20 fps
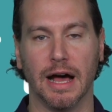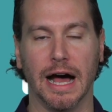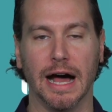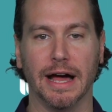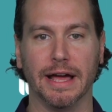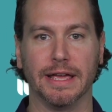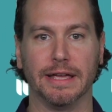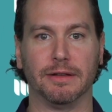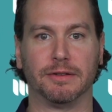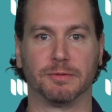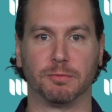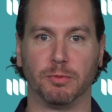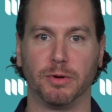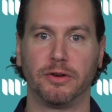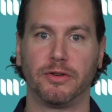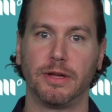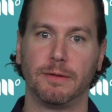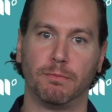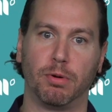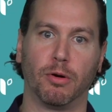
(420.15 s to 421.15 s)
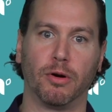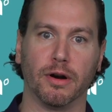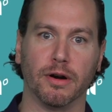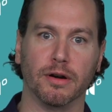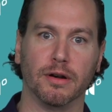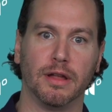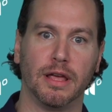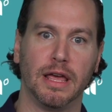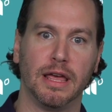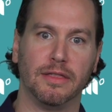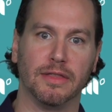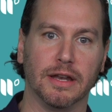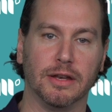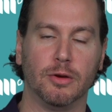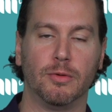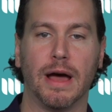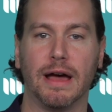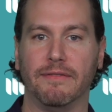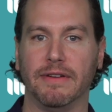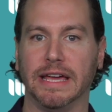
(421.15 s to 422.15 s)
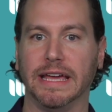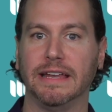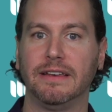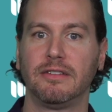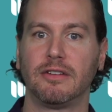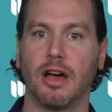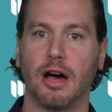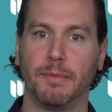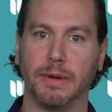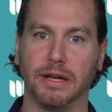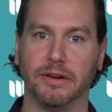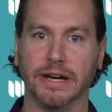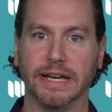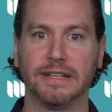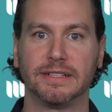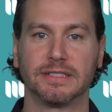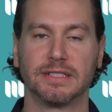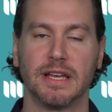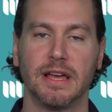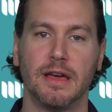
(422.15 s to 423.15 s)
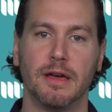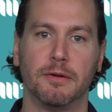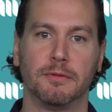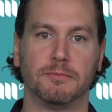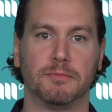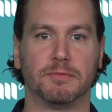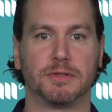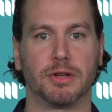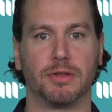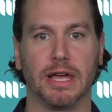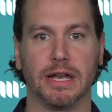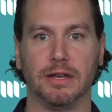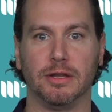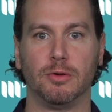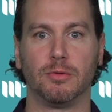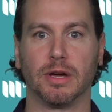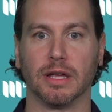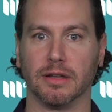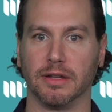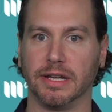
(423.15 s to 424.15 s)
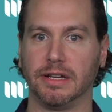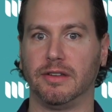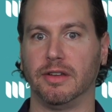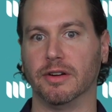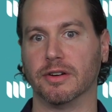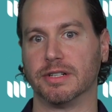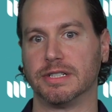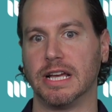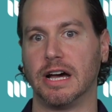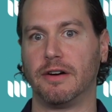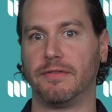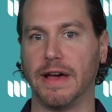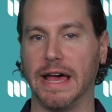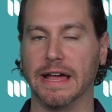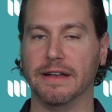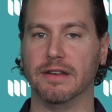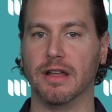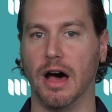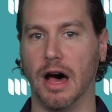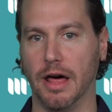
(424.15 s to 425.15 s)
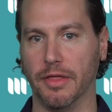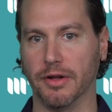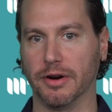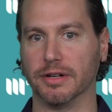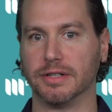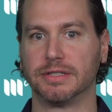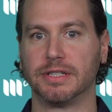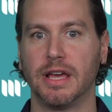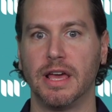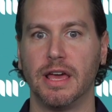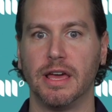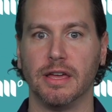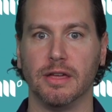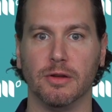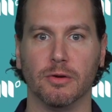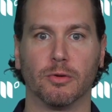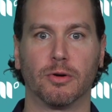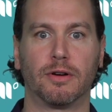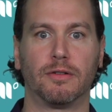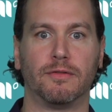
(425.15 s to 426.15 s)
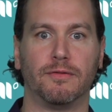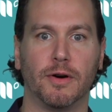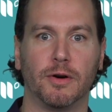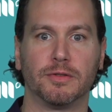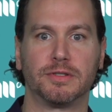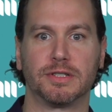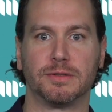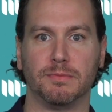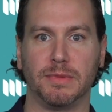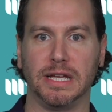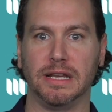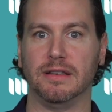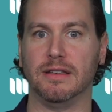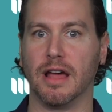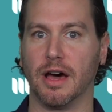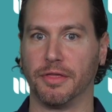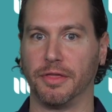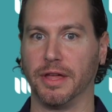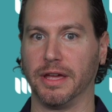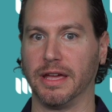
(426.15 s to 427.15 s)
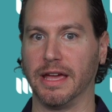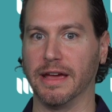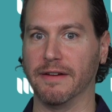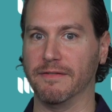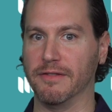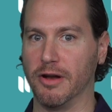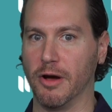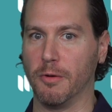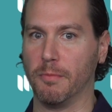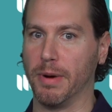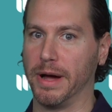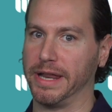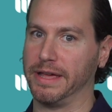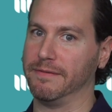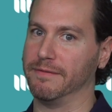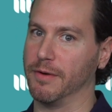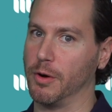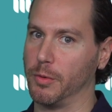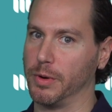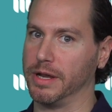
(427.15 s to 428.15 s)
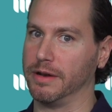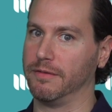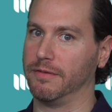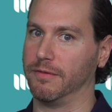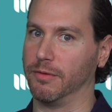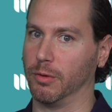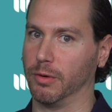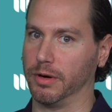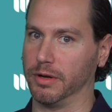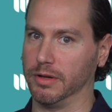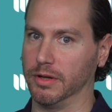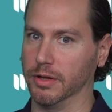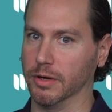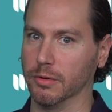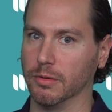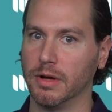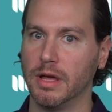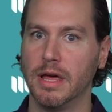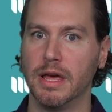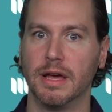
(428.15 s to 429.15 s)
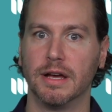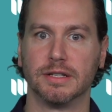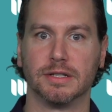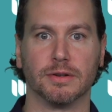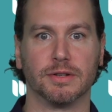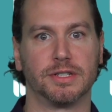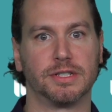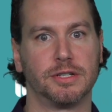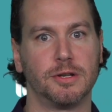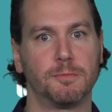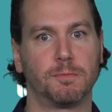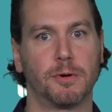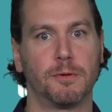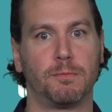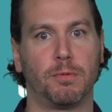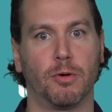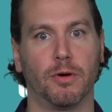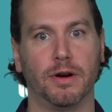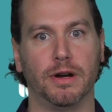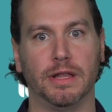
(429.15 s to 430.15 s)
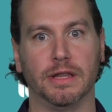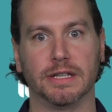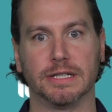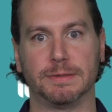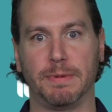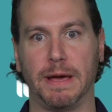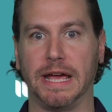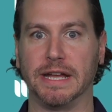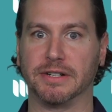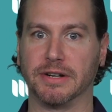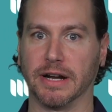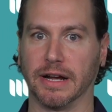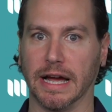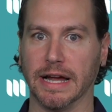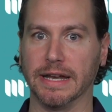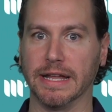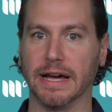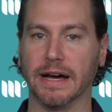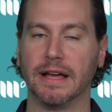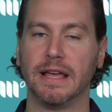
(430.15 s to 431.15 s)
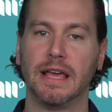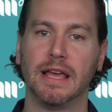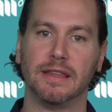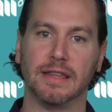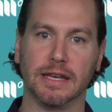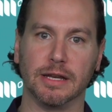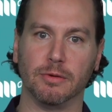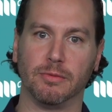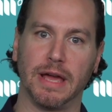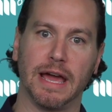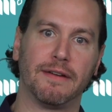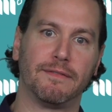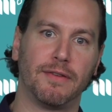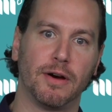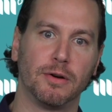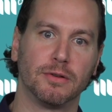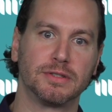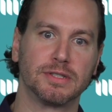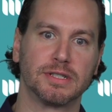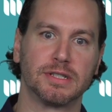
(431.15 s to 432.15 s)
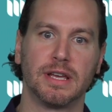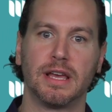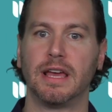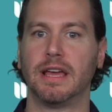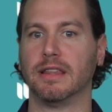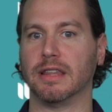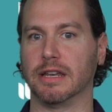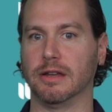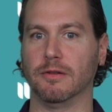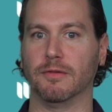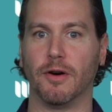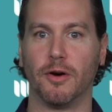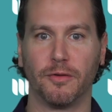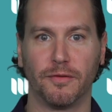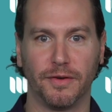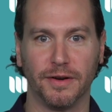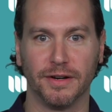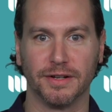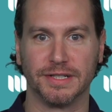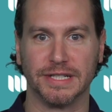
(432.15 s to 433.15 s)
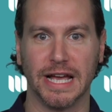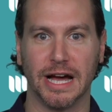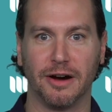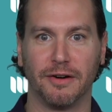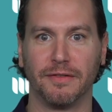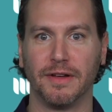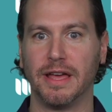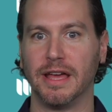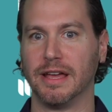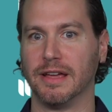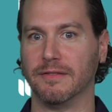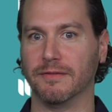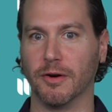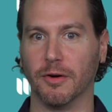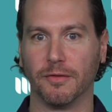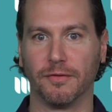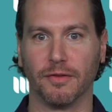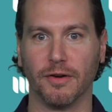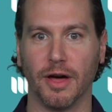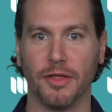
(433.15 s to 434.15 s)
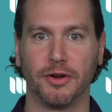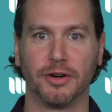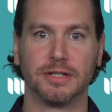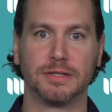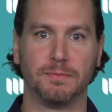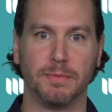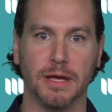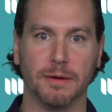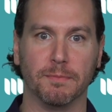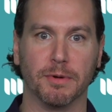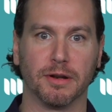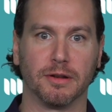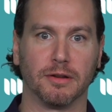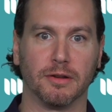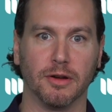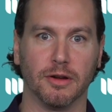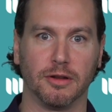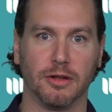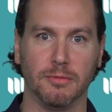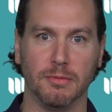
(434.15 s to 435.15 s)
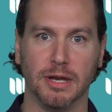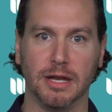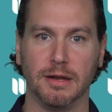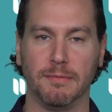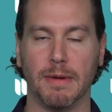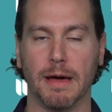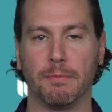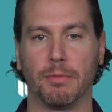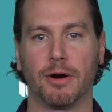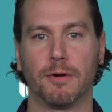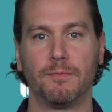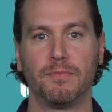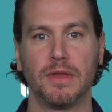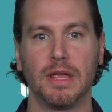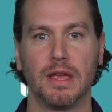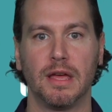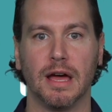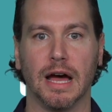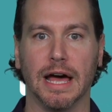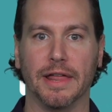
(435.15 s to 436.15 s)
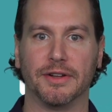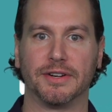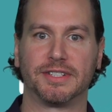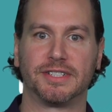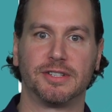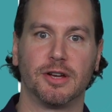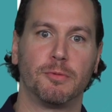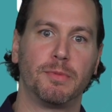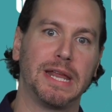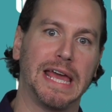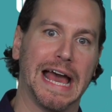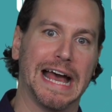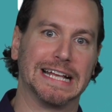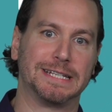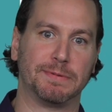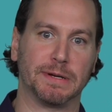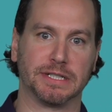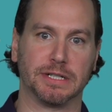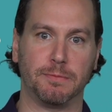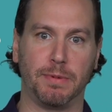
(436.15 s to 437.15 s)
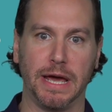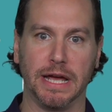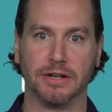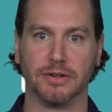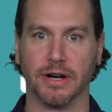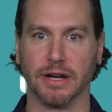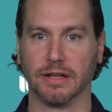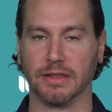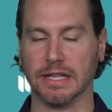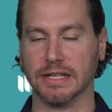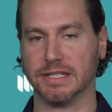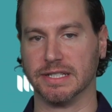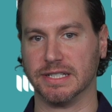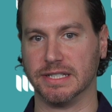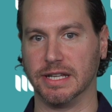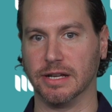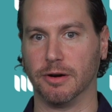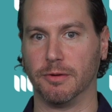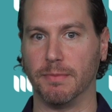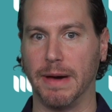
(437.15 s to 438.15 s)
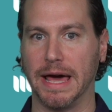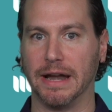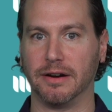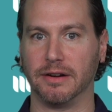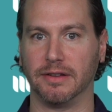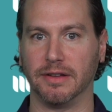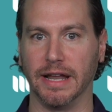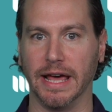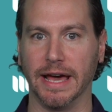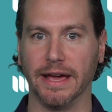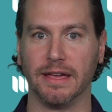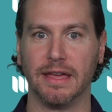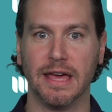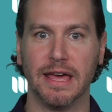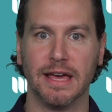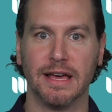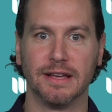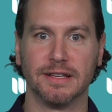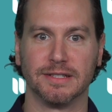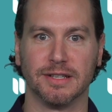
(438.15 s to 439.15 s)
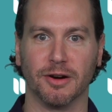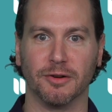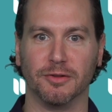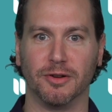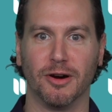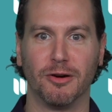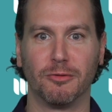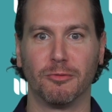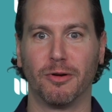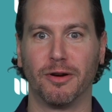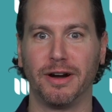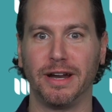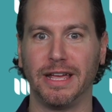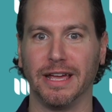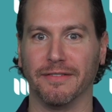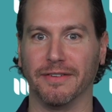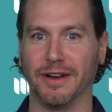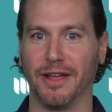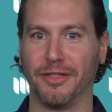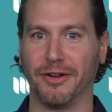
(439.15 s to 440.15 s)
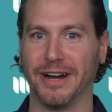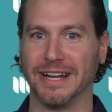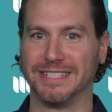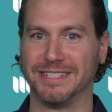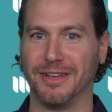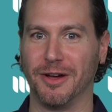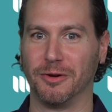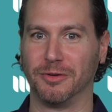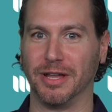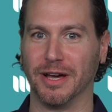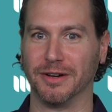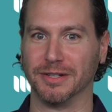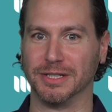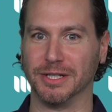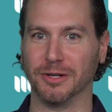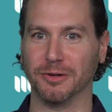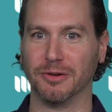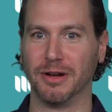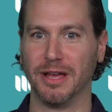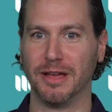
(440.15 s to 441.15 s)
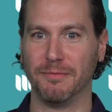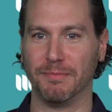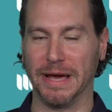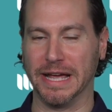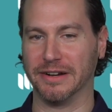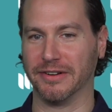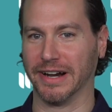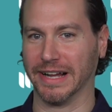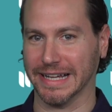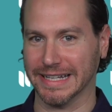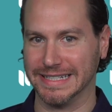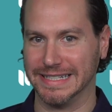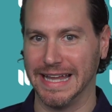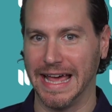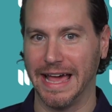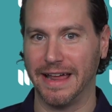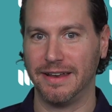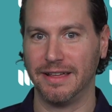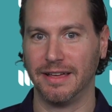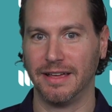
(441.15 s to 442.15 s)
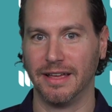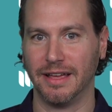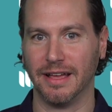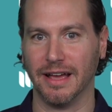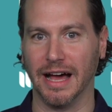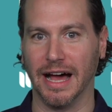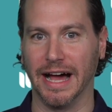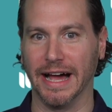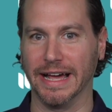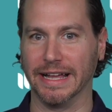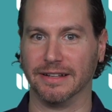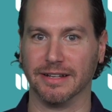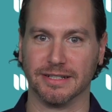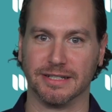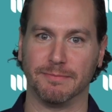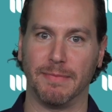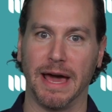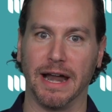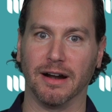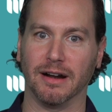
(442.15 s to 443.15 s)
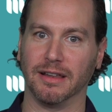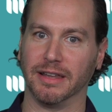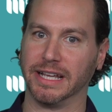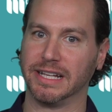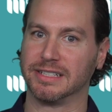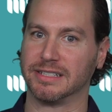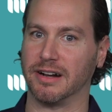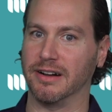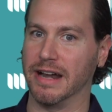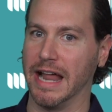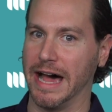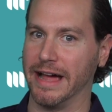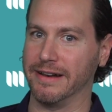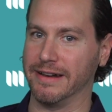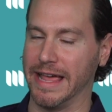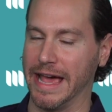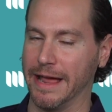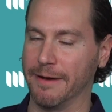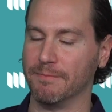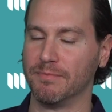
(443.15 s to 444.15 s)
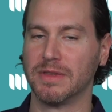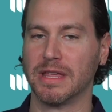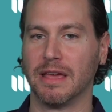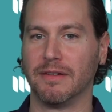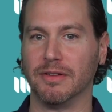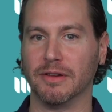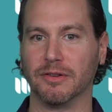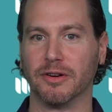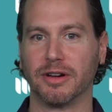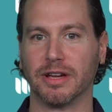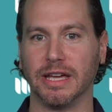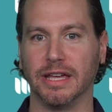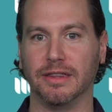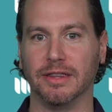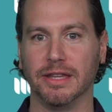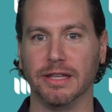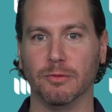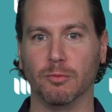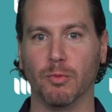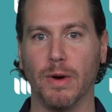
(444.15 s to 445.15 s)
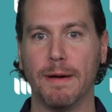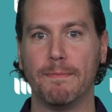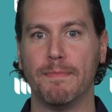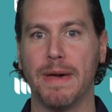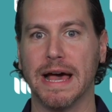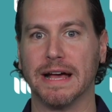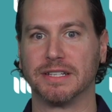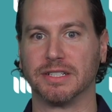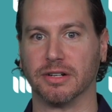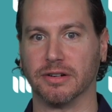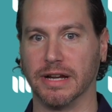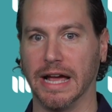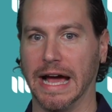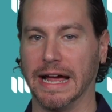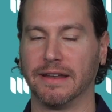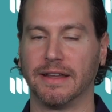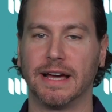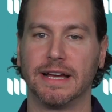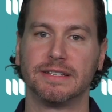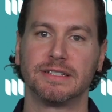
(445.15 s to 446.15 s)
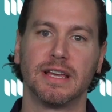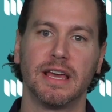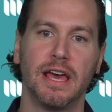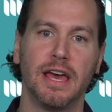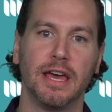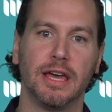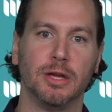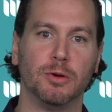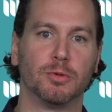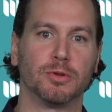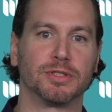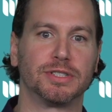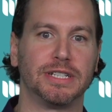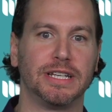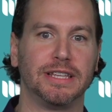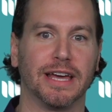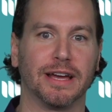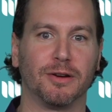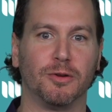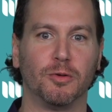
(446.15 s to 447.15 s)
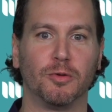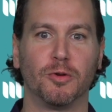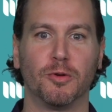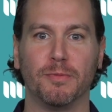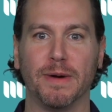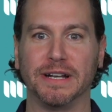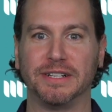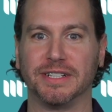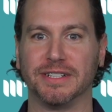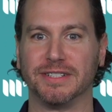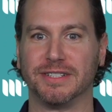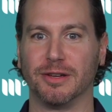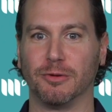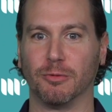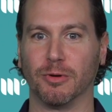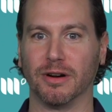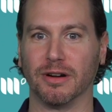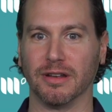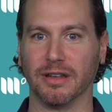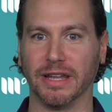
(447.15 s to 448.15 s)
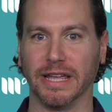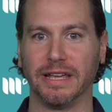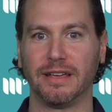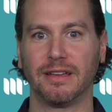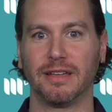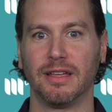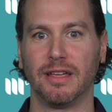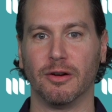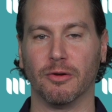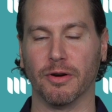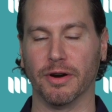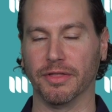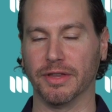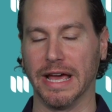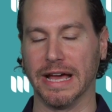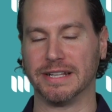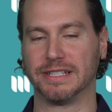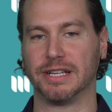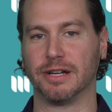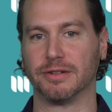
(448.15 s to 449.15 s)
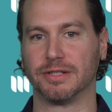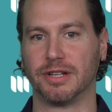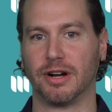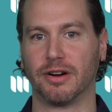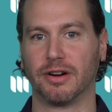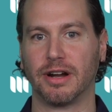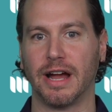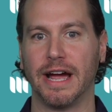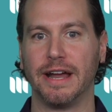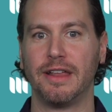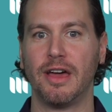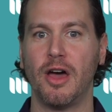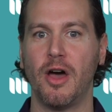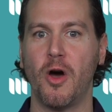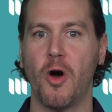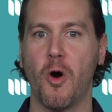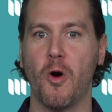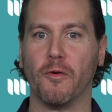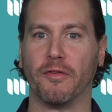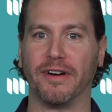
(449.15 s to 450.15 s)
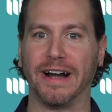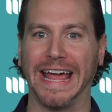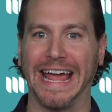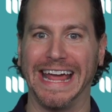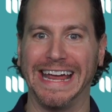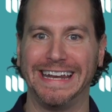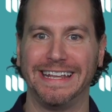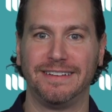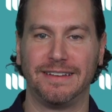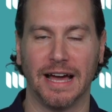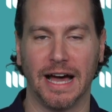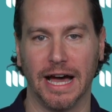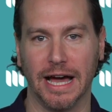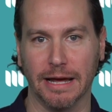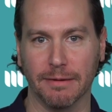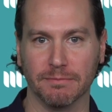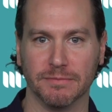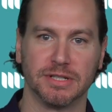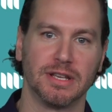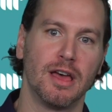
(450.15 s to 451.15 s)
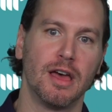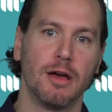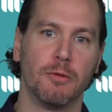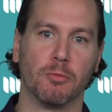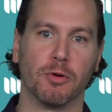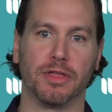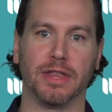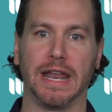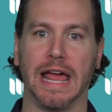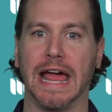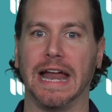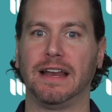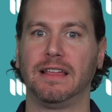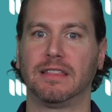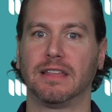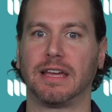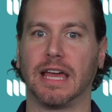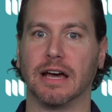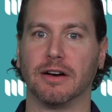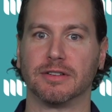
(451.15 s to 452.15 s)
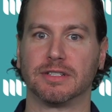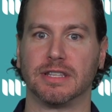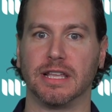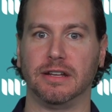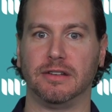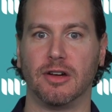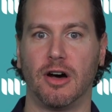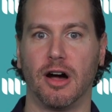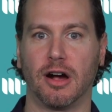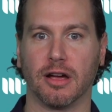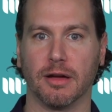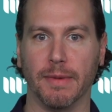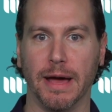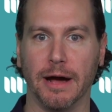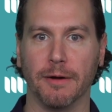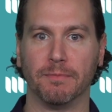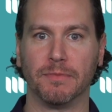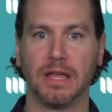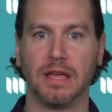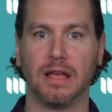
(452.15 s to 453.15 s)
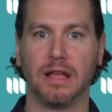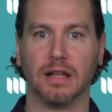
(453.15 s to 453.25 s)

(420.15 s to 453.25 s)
Uh, it's really important that you have incoming links so that you can link to yourself and to others. Your votes mean nothing if nobody voted for you. So it's super important in this PageRank idea that you get votes, that you vote for yourself, vote for others, be a good community member. Uh, there's so many aspects of PageRank that still matter today. So don't worry if another SEO tells you PageRank is dead. Uh, it doesn't matter. Links are not dead. If you look in the Webmaster Guidelines, you will see that Google mentions the word link or in the SEO starter guide over 80 times, more than anything else they talk about.